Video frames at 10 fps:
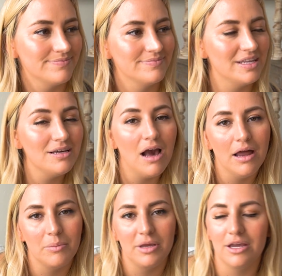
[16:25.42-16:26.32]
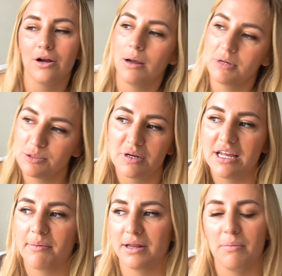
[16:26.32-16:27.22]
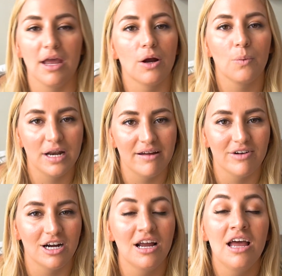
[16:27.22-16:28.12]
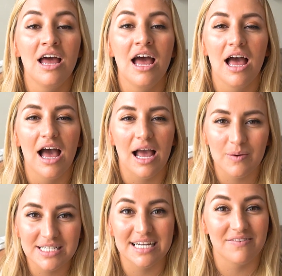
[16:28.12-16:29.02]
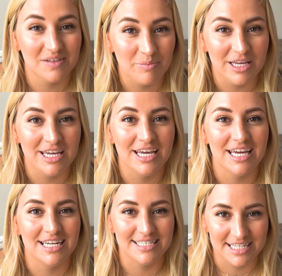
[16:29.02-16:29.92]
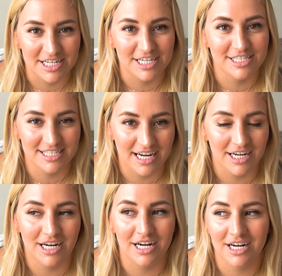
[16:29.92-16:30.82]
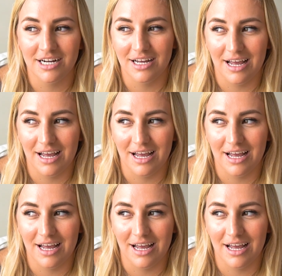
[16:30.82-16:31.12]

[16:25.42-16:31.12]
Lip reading: the economy or how much money I'm gonna make or whatever, I would definitely be an interior designer.